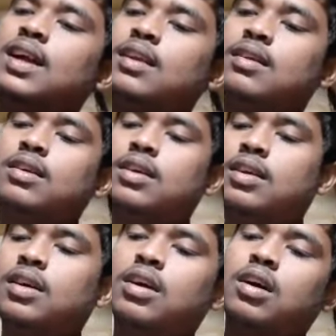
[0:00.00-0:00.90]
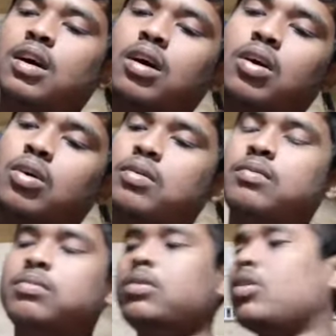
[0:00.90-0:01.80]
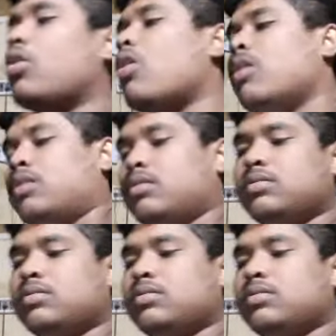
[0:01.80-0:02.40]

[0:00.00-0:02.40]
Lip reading: and long.